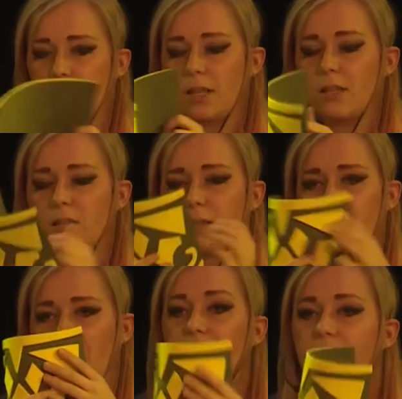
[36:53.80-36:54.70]
You can just
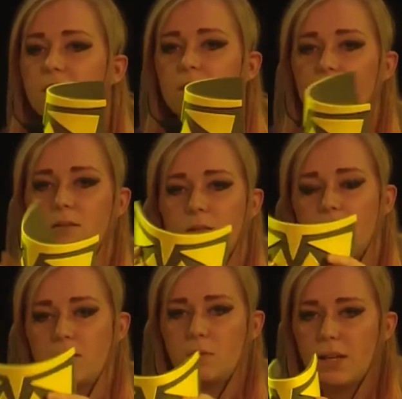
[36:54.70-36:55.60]
paint it
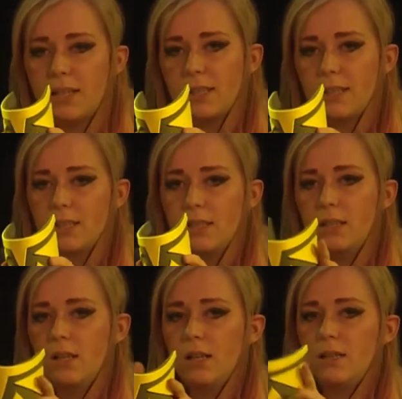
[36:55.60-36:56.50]
that way.
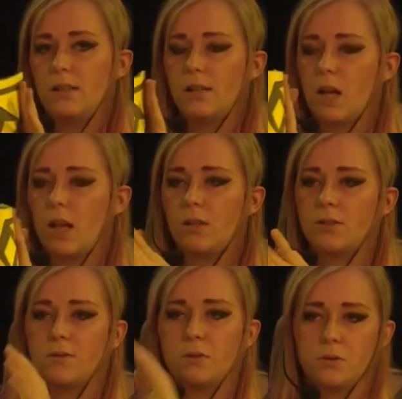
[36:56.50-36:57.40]
There are a lot
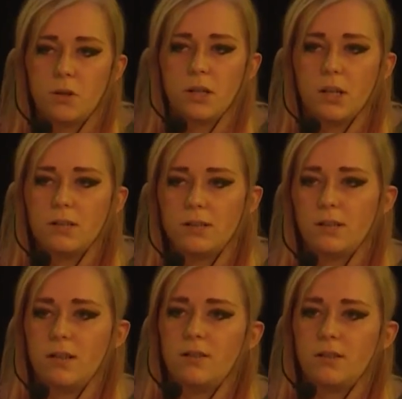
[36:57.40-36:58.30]
of tutorials in
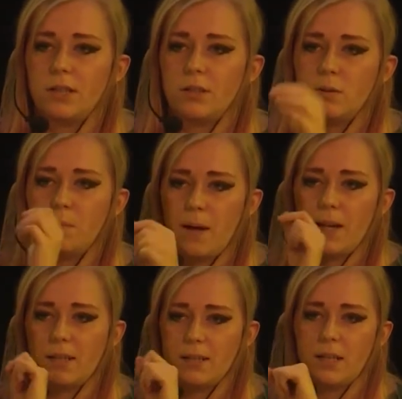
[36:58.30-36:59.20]
the internet to
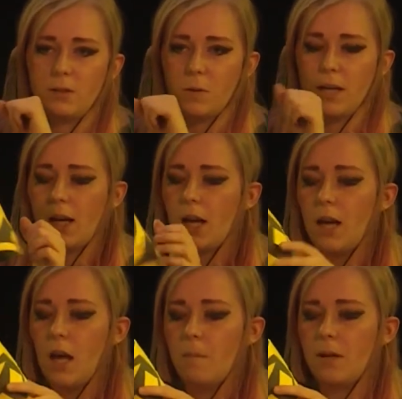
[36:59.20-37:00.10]
paint it that way,
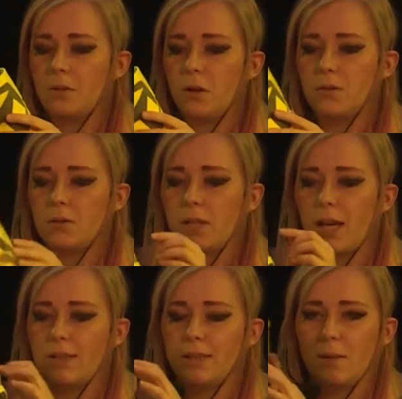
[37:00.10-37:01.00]
but you also
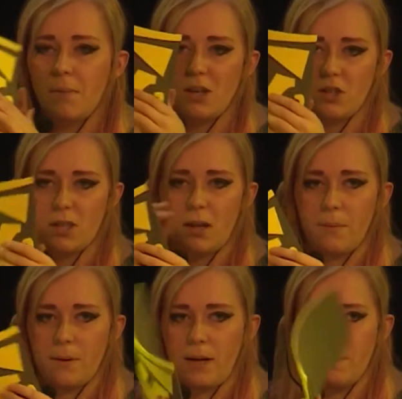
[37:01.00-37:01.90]
can damage it
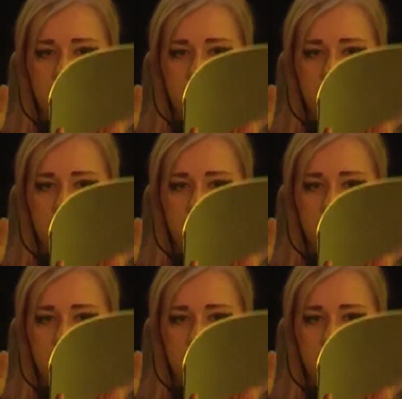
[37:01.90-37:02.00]
a